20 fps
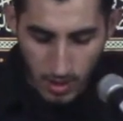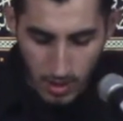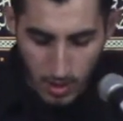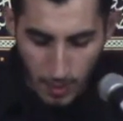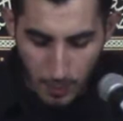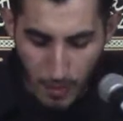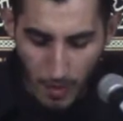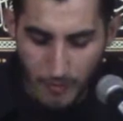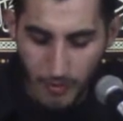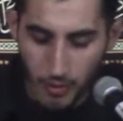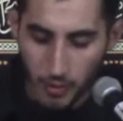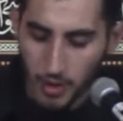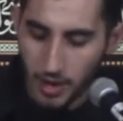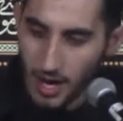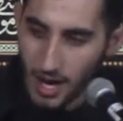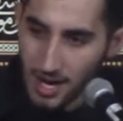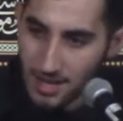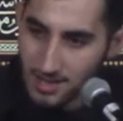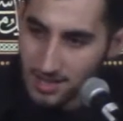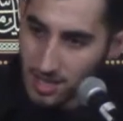The Prophet
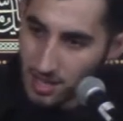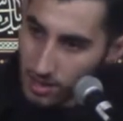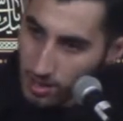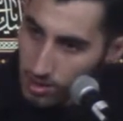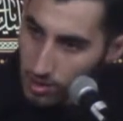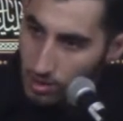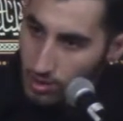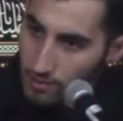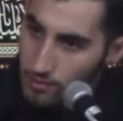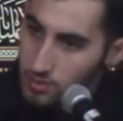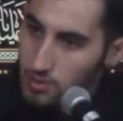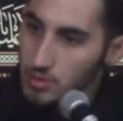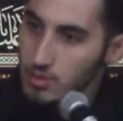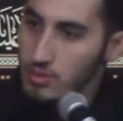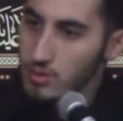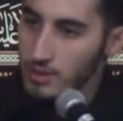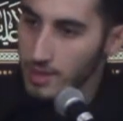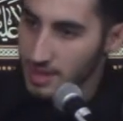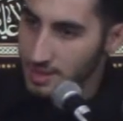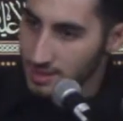won't ask anything of
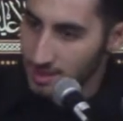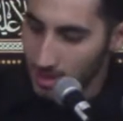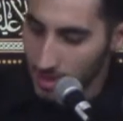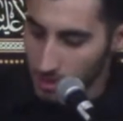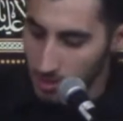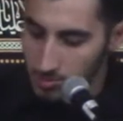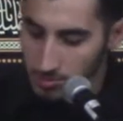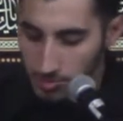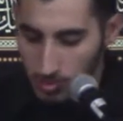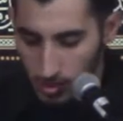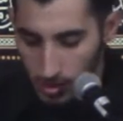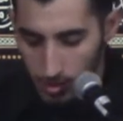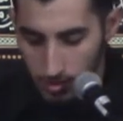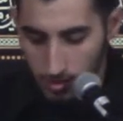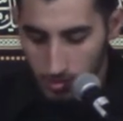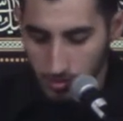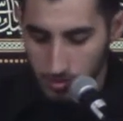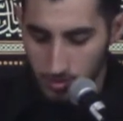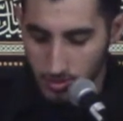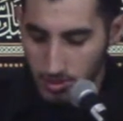you. They tell him, you
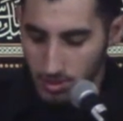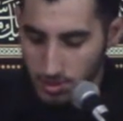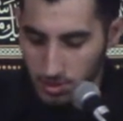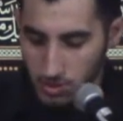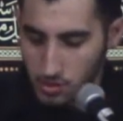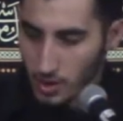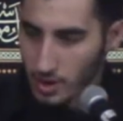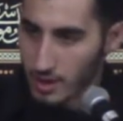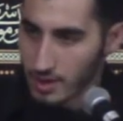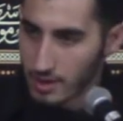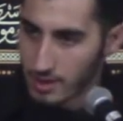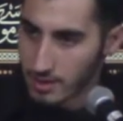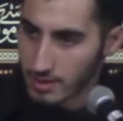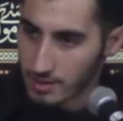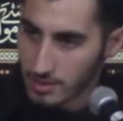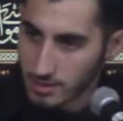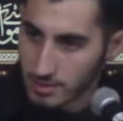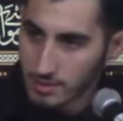know, trying to,